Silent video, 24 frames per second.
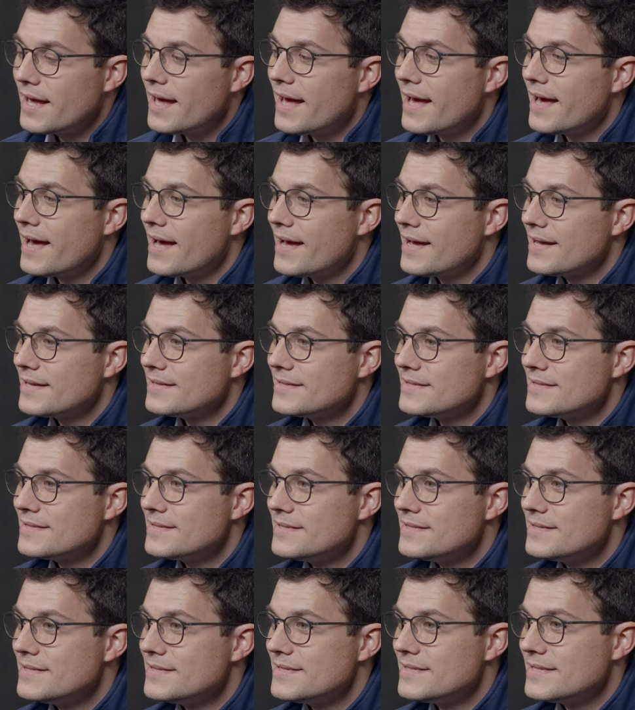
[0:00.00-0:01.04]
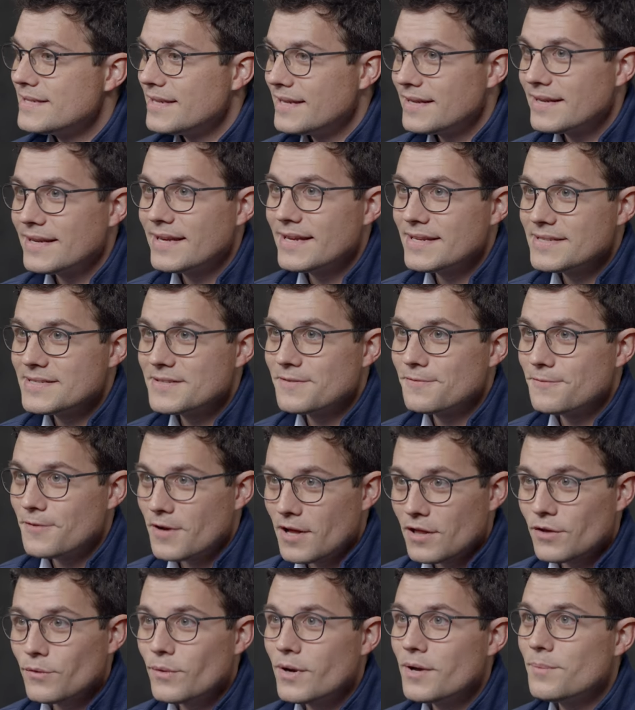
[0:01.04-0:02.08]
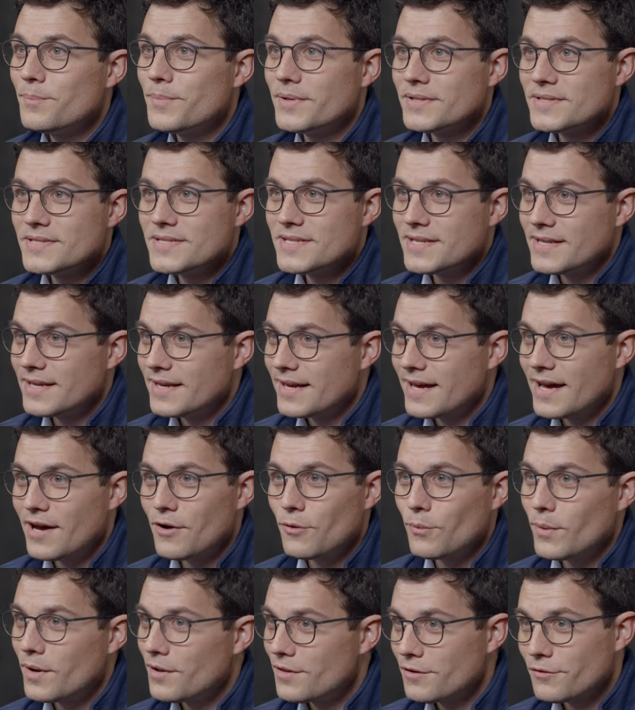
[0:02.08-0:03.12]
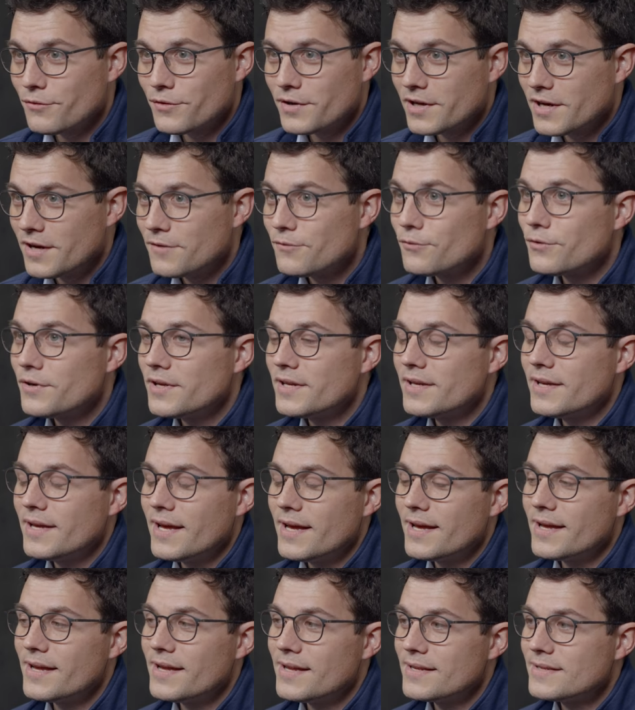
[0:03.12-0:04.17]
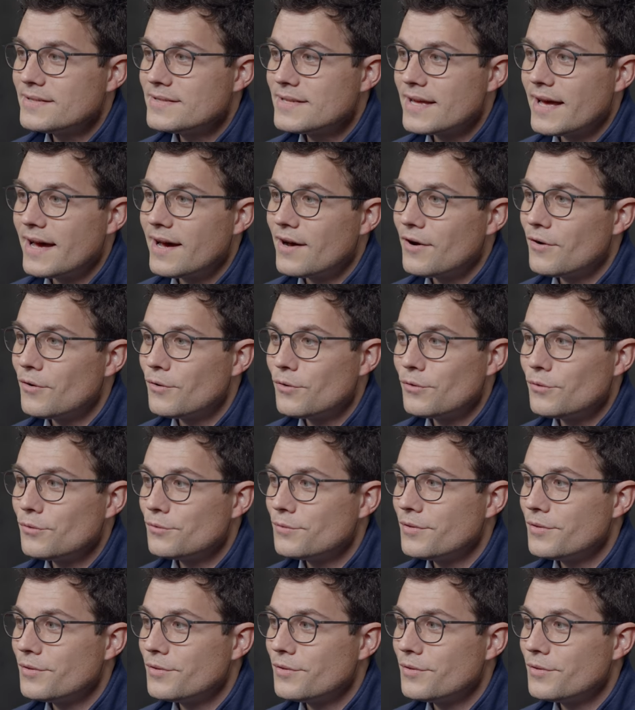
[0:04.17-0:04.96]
and seeing kids in follow-up and seeing how well they're recovering and how